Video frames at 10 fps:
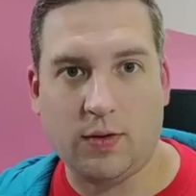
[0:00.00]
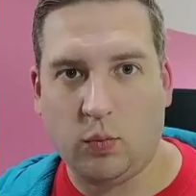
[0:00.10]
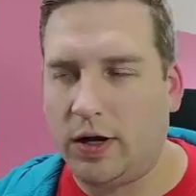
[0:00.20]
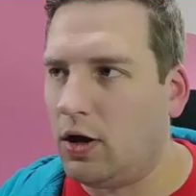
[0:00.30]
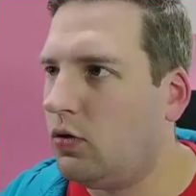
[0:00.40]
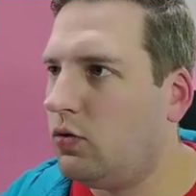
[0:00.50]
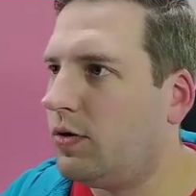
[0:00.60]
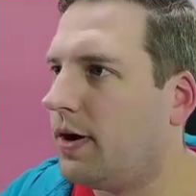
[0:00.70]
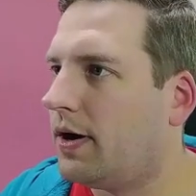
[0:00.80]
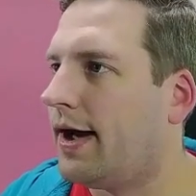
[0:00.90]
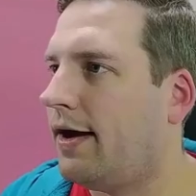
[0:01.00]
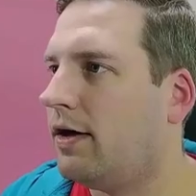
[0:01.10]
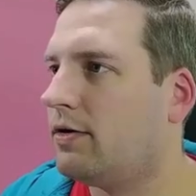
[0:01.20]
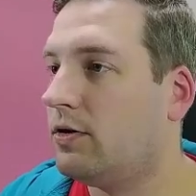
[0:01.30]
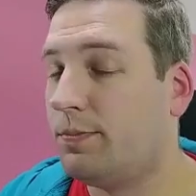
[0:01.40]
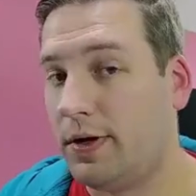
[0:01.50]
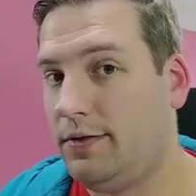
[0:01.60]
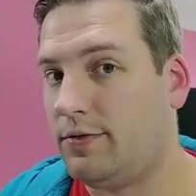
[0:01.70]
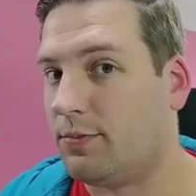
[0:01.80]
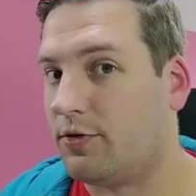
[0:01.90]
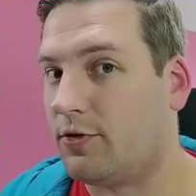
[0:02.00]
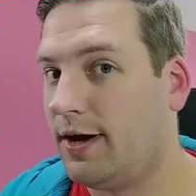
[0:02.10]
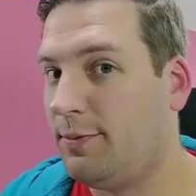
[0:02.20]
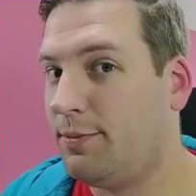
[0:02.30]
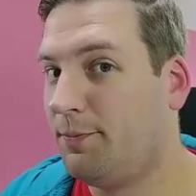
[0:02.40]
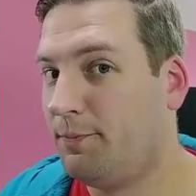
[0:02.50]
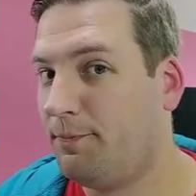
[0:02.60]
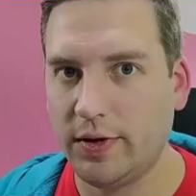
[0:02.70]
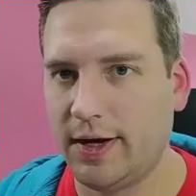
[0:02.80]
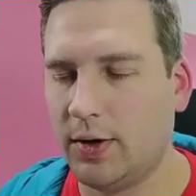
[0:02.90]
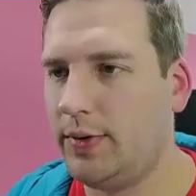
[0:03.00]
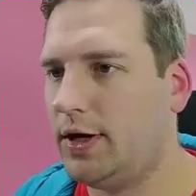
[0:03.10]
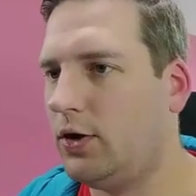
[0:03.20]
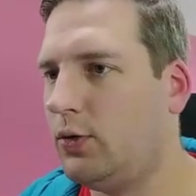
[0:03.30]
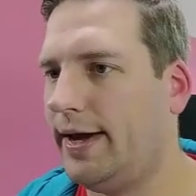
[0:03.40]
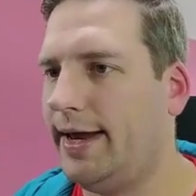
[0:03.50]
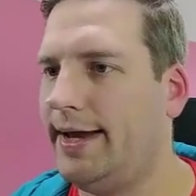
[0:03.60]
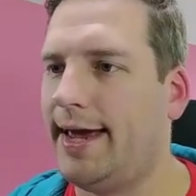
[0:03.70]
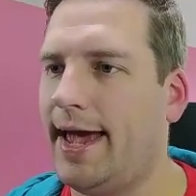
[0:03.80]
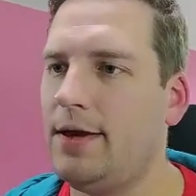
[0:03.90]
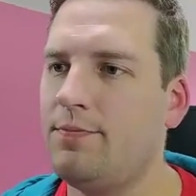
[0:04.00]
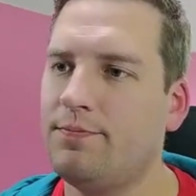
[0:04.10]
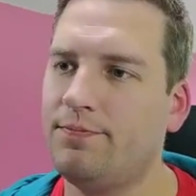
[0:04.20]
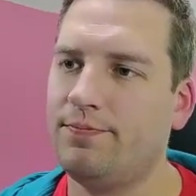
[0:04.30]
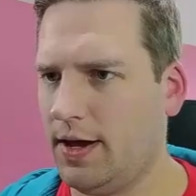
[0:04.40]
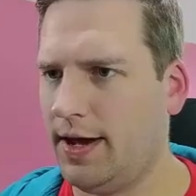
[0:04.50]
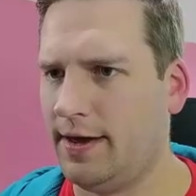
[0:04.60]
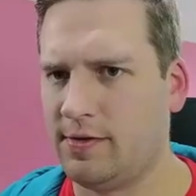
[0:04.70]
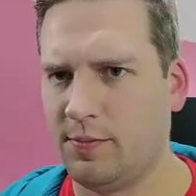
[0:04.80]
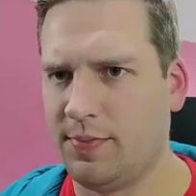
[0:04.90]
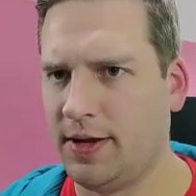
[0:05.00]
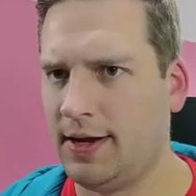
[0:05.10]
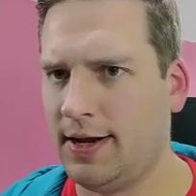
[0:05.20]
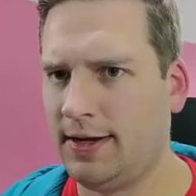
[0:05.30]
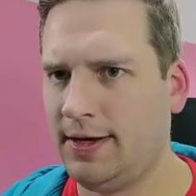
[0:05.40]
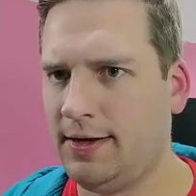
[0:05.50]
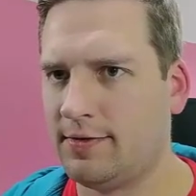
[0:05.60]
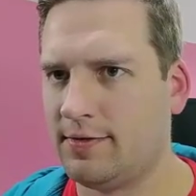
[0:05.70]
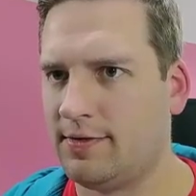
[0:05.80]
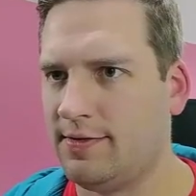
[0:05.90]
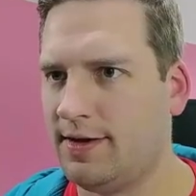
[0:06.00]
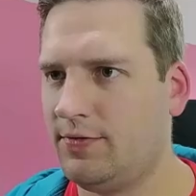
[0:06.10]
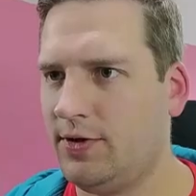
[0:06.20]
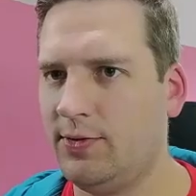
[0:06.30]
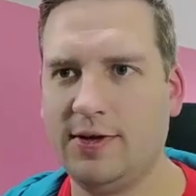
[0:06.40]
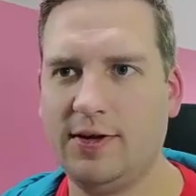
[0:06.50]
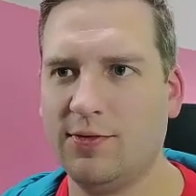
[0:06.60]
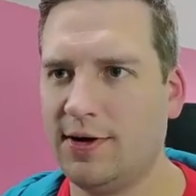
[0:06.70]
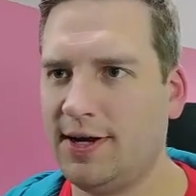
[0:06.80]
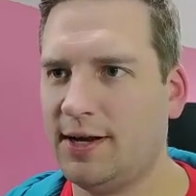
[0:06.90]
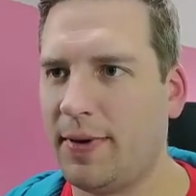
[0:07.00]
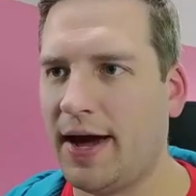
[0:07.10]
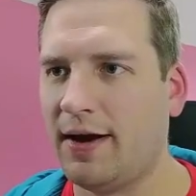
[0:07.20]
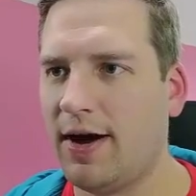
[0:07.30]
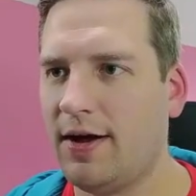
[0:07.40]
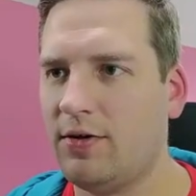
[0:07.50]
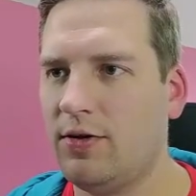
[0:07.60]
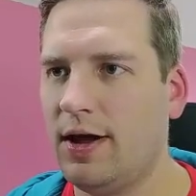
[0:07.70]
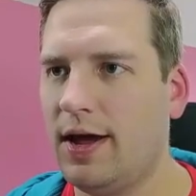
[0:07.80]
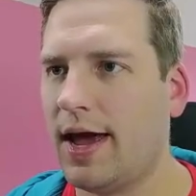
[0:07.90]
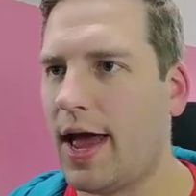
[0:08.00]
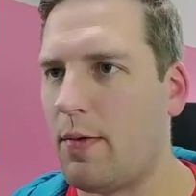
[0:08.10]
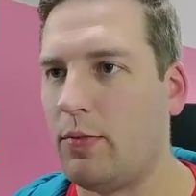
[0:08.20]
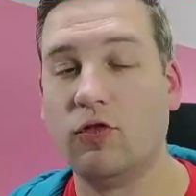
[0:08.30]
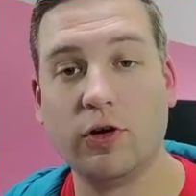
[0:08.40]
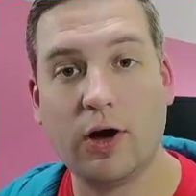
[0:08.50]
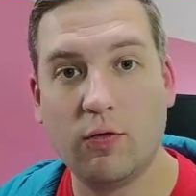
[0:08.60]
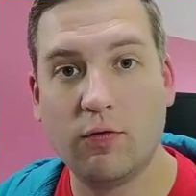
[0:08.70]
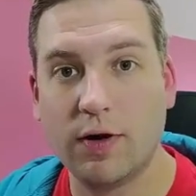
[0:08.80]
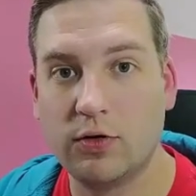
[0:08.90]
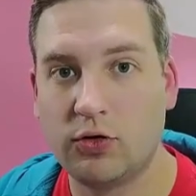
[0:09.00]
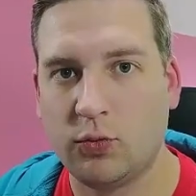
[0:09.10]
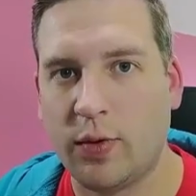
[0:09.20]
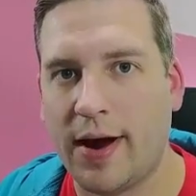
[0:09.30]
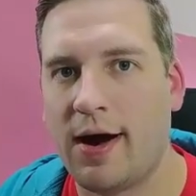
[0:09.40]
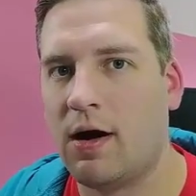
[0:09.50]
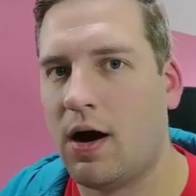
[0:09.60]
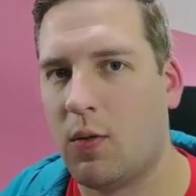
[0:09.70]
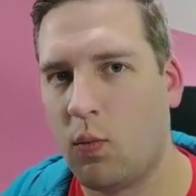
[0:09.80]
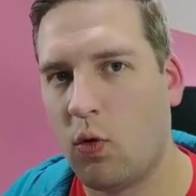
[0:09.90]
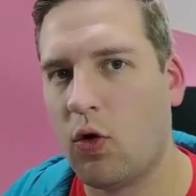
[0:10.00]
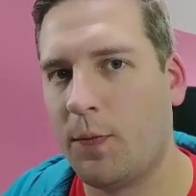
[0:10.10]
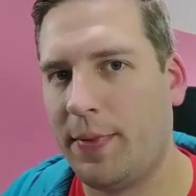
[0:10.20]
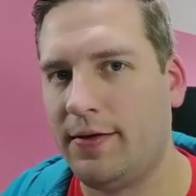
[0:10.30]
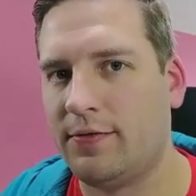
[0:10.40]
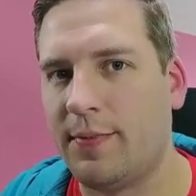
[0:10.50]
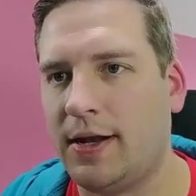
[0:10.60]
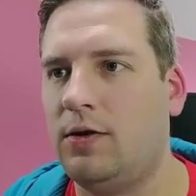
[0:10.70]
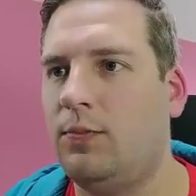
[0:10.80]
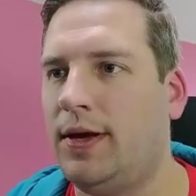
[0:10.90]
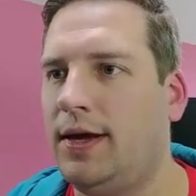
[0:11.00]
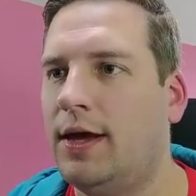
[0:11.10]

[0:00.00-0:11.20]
We load up our character, please subscribe. Here we go in game. It's a bit laggy because I still have Unity running in the background, and we run over to where our warp is meant to be.